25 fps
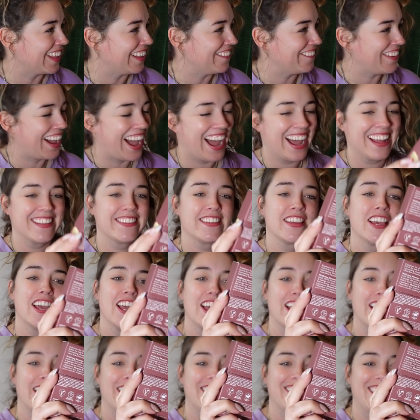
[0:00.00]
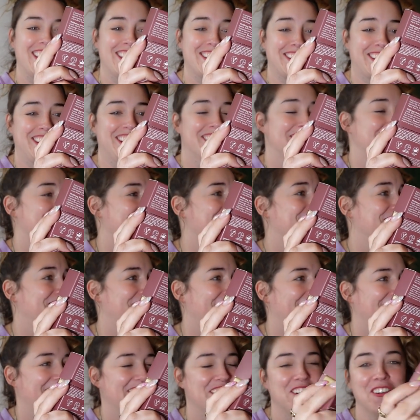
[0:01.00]
they've had... This is a
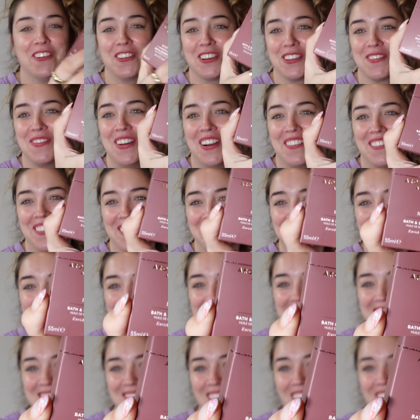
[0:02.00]
very awkward... This